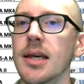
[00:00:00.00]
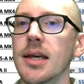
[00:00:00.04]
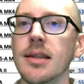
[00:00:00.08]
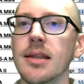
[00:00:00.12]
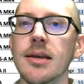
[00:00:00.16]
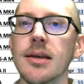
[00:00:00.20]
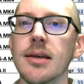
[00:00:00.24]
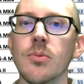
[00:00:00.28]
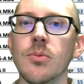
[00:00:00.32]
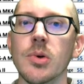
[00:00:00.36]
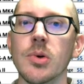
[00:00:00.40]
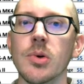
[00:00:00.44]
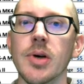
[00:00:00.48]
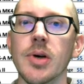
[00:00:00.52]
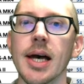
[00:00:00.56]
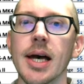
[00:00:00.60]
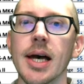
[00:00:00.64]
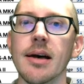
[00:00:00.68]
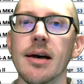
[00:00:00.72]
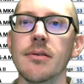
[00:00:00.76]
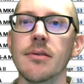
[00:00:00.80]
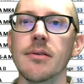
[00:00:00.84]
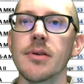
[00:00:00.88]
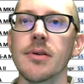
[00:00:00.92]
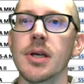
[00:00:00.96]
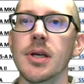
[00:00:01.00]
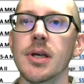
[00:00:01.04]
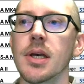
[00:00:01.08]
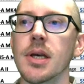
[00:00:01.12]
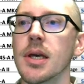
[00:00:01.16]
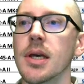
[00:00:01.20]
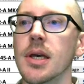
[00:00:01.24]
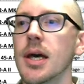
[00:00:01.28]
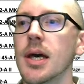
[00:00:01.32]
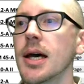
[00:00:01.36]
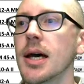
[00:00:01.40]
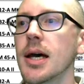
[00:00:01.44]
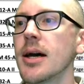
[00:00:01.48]
and then we'll have
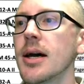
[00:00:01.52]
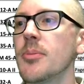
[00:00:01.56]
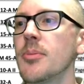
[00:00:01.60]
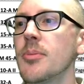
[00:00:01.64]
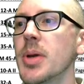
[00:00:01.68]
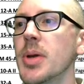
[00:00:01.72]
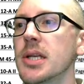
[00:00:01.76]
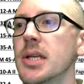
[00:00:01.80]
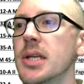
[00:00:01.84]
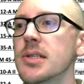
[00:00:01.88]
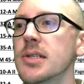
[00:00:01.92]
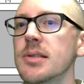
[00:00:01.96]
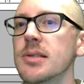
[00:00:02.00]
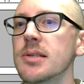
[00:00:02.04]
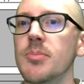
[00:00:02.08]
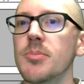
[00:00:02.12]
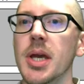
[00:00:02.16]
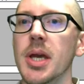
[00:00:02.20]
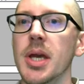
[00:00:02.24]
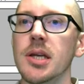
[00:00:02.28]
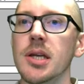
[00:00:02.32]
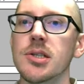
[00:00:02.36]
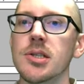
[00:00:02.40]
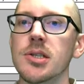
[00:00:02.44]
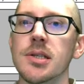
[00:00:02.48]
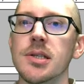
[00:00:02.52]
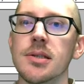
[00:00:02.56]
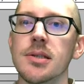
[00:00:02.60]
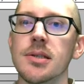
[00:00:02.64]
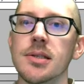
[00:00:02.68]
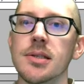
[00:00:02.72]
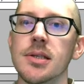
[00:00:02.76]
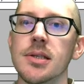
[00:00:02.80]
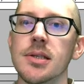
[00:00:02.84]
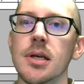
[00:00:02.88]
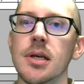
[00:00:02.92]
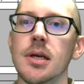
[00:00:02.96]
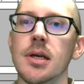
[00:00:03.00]
uh, pages and
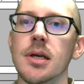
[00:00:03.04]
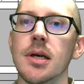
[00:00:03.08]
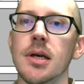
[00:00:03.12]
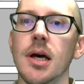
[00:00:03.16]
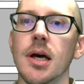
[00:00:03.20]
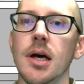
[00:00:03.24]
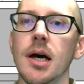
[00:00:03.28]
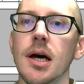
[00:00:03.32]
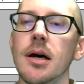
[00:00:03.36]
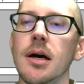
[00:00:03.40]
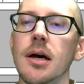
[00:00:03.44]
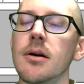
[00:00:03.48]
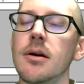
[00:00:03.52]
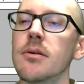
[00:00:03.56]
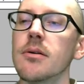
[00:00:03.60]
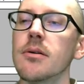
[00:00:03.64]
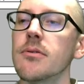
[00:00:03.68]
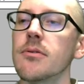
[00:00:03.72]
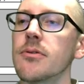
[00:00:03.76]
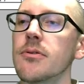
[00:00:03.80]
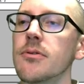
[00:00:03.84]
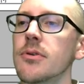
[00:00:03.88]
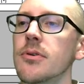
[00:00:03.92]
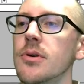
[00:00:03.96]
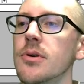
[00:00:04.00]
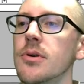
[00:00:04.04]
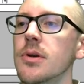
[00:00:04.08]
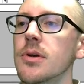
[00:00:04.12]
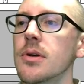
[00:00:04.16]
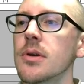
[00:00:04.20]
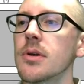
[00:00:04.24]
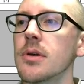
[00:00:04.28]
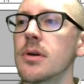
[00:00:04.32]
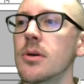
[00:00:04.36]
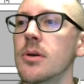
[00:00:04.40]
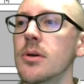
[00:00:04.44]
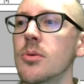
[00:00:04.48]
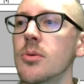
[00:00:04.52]
pages of
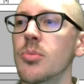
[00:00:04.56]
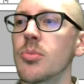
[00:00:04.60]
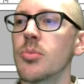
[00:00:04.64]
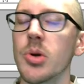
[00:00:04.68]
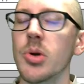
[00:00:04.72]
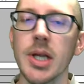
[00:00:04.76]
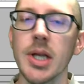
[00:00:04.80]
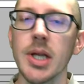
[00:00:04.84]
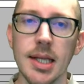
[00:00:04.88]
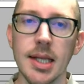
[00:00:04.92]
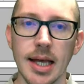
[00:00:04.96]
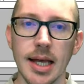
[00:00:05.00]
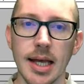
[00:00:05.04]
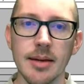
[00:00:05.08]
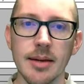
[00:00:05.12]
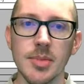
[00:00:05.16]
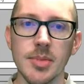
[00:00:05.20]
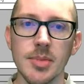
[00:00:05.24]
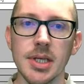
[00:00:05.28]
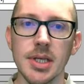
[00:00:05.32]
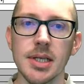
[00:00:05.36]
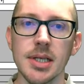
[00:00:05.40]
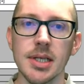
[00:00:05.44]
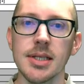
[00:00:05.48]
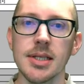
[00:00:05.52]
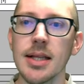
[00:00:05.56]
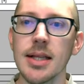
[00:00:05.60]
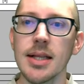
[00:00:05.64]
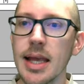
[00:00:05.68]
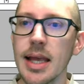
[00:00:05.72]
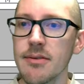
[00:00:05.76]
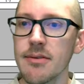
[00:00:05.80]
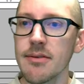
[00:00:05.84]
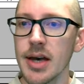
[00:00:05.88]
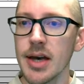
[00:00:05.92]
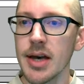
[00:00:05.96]
pre-alignment delay